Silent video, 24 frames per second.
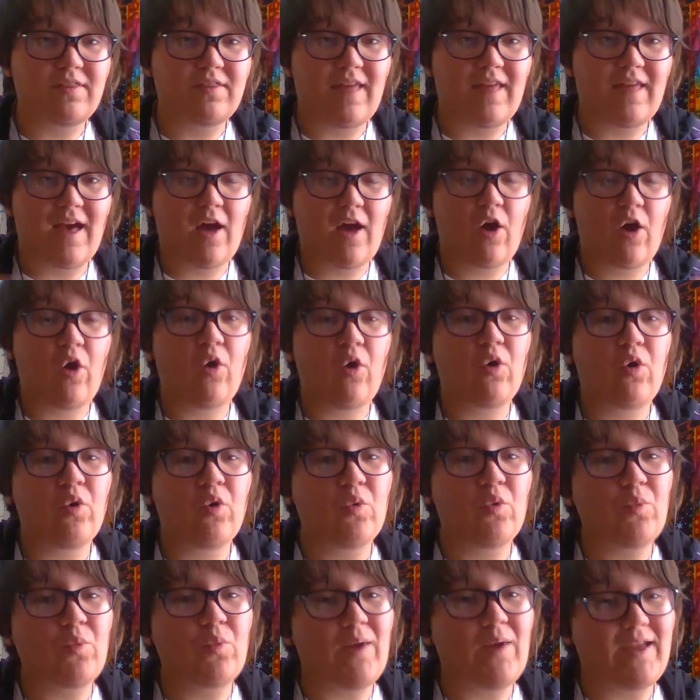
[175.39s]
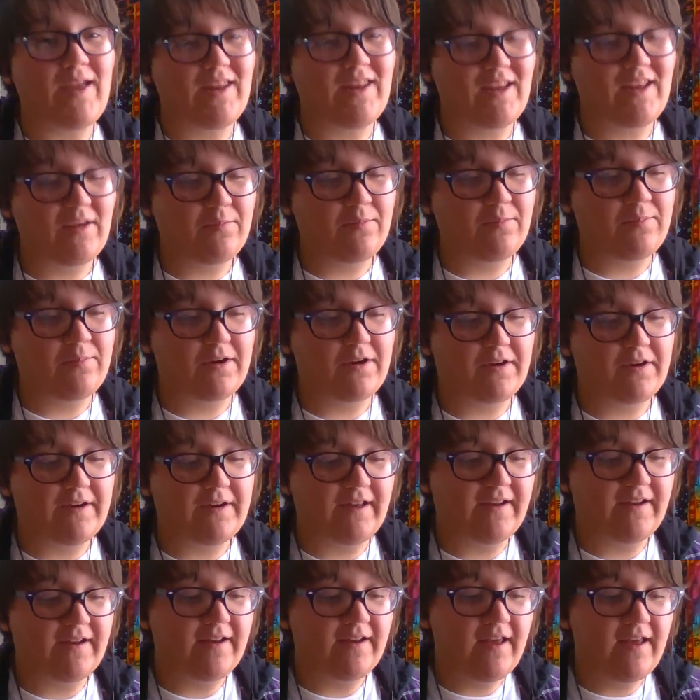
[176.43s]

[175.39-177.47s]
that whole waning period,